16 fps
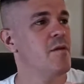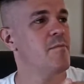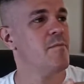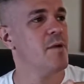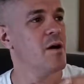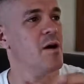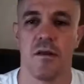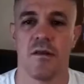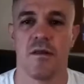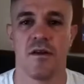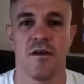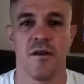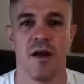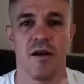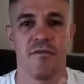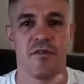but they
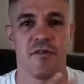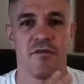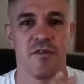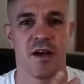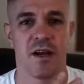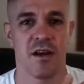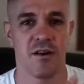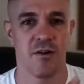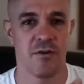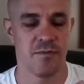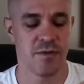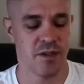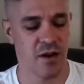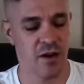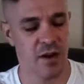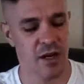don't have the finger loops
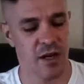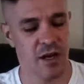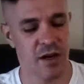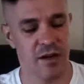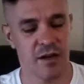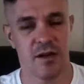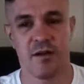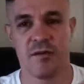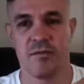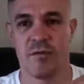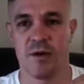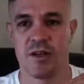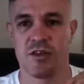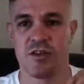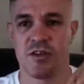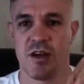that I like,
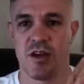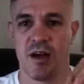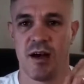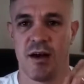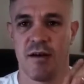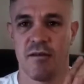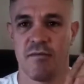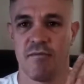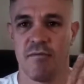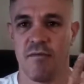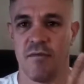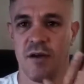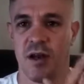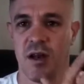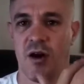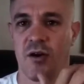which
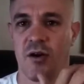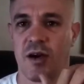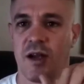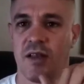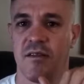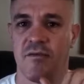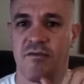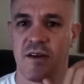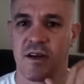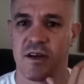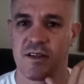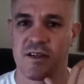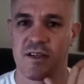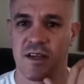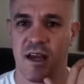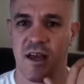lock in the
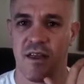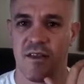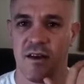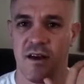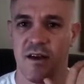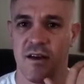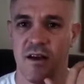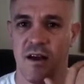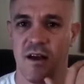fingers together.